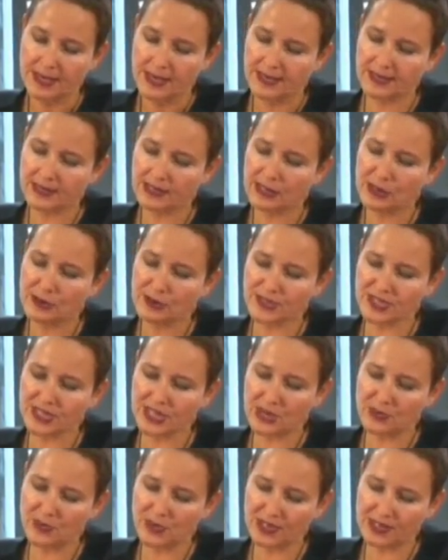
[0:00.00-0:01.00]
In
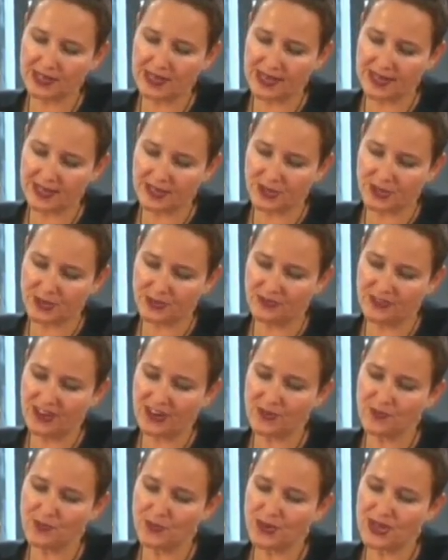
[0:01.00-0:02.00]
closing, I would like to
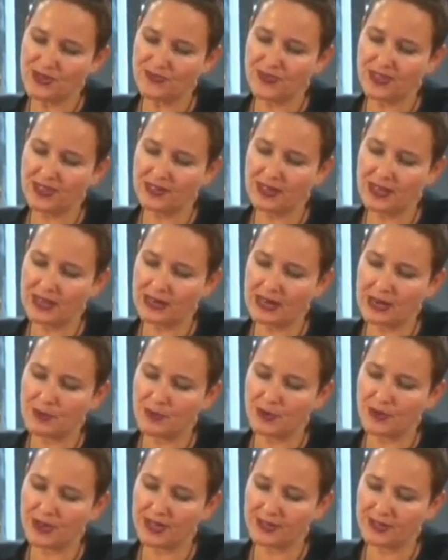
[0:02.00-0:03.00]
very briefly
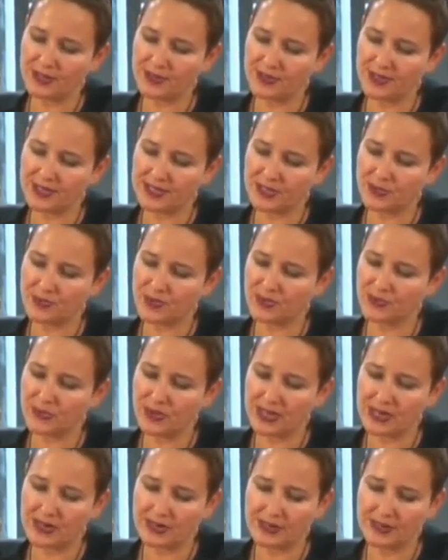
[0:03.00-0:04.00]
elaborate on this with
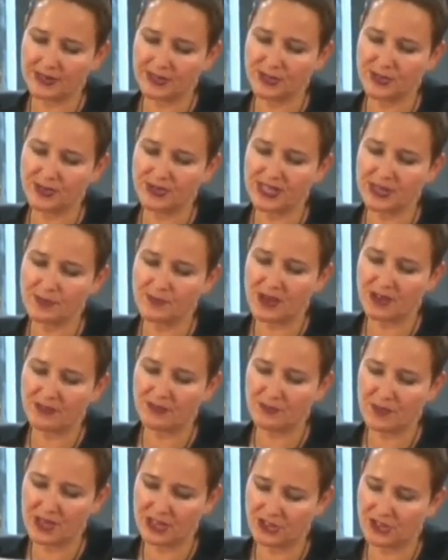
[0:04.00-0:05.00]
regard to the
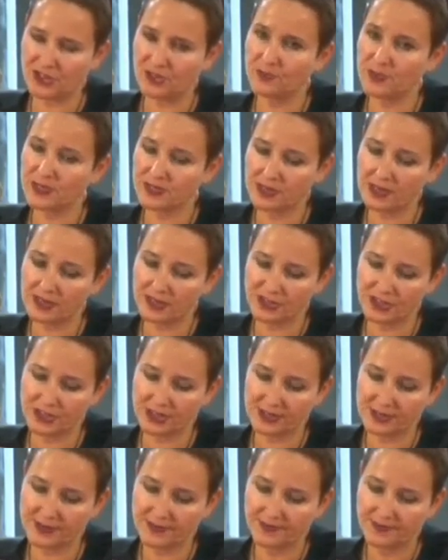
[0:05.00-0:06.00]
above-mentioned
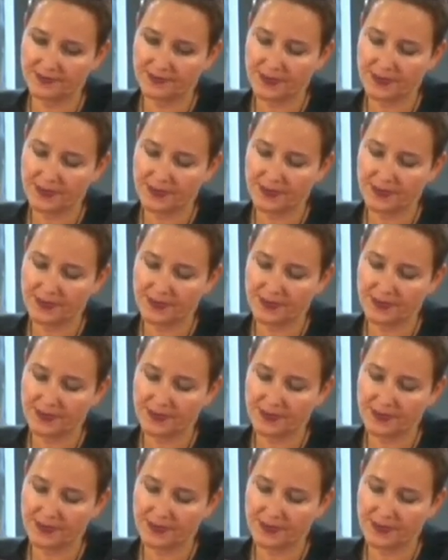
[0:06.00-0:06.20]
pathologies.